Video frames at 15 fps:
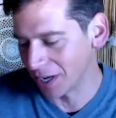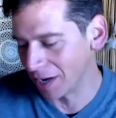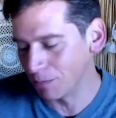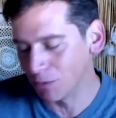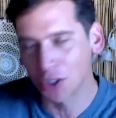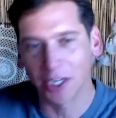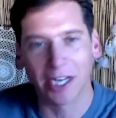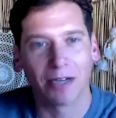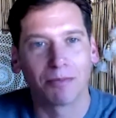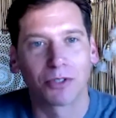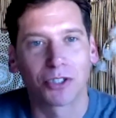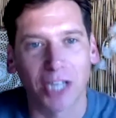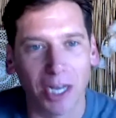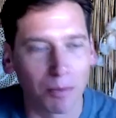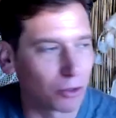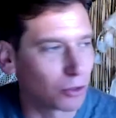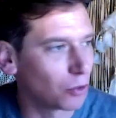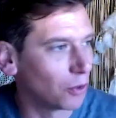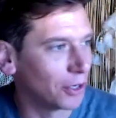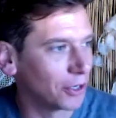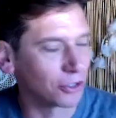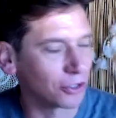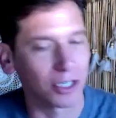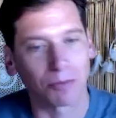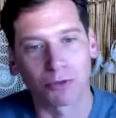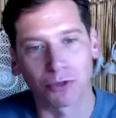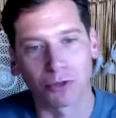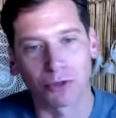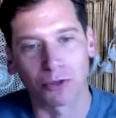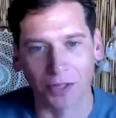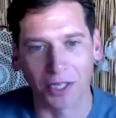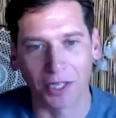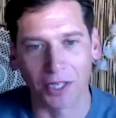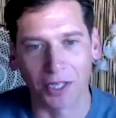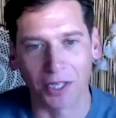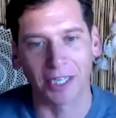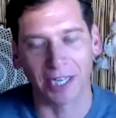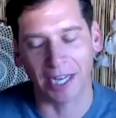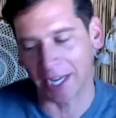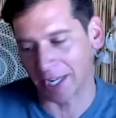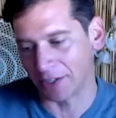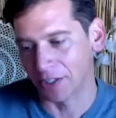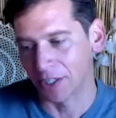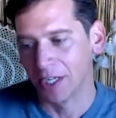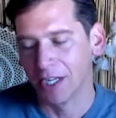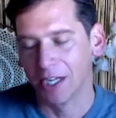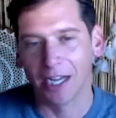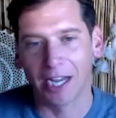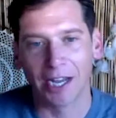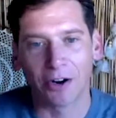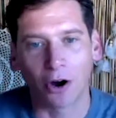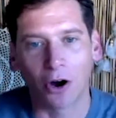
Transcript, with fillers: MGM stablecoin or some sort of thing, and and and